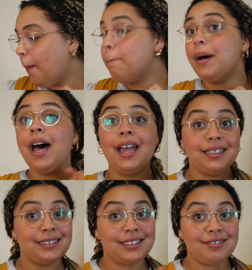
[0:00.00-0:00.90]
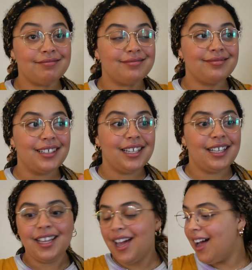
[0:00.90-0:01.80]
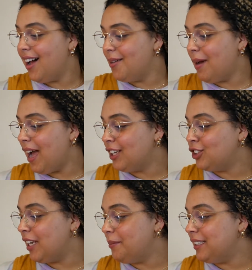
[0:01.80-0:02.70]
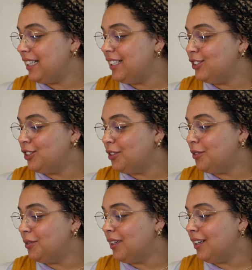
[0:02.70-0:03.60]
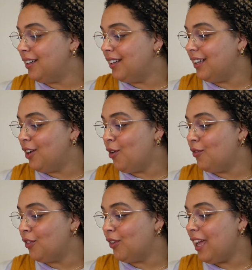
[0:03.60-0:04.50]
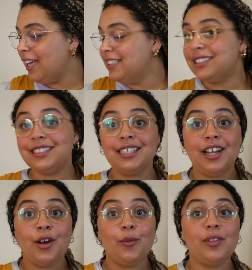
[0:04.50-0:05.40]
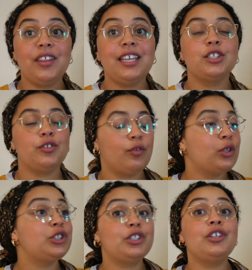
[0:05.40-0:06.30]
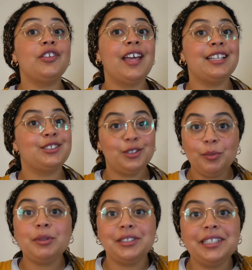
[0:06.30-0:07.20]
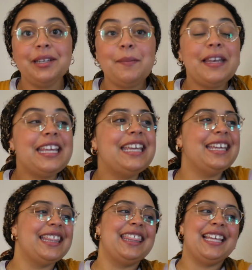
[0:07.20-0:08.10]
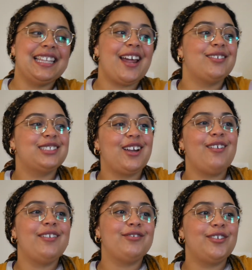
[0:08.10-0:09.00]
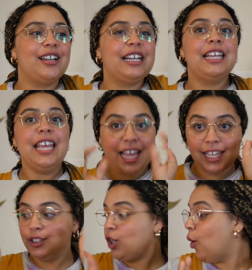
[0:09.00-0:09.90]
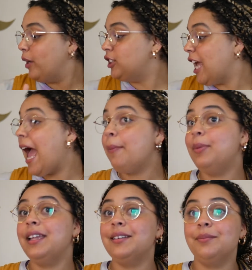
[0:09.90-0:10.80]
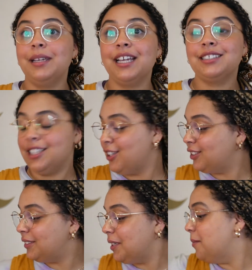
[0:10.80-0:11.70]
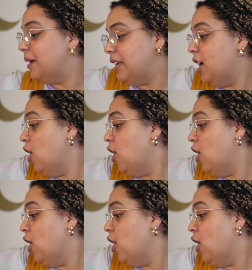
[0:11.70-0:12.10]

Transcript: But I shaped it into an oval, and one thing is for sure, that super cinnamony thing that I was going for is going to happen because there's cinnamon